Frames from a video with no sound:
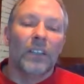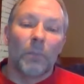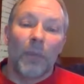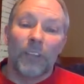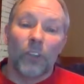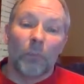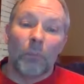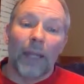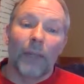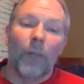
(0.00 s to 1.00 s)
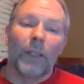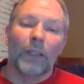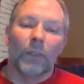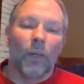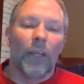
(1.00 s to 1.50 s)
Sebastian backed
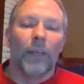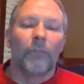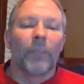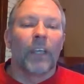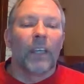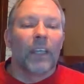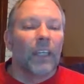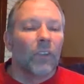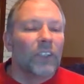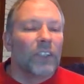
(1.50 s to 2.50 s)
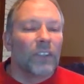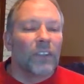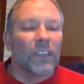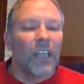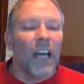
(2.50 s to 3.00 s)
quickly away. He looked at the
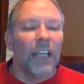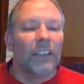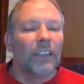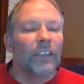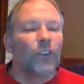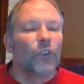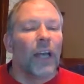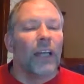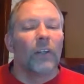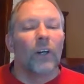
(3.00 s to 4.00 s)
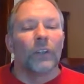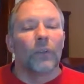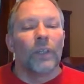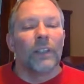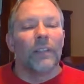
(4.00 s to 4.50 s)
sign and tried hard to
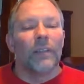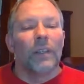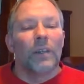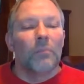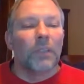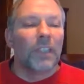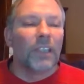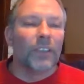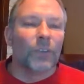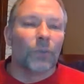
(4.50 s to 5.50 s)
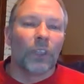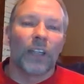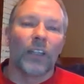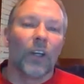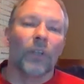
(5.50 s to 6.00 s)
read it, but things were
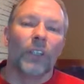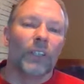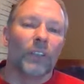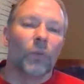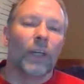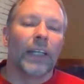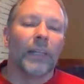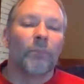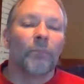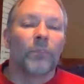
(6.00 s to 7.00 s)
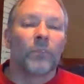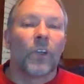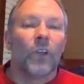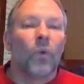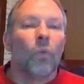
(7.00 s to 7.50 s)
not going his way.
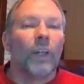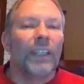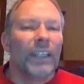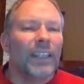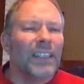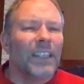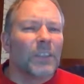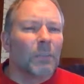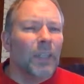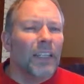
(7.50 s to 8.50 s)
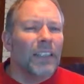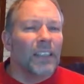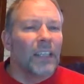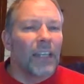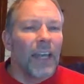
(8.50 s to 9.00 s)
"What is this
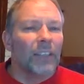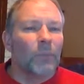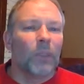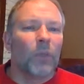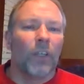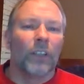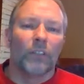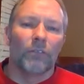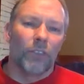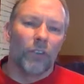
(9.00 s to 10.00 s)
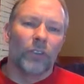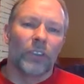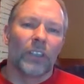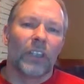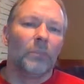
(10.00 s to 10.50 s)
place?" he asked me, quite
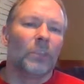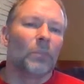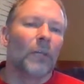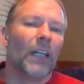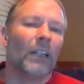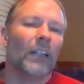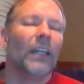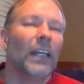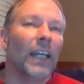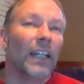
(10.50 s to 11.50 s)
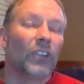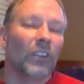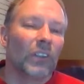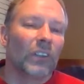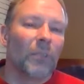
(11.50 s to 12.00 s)
confused. Kim smiled as she
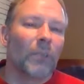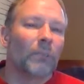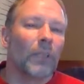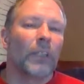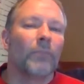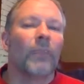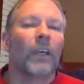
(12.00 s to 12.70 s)
looked up at me.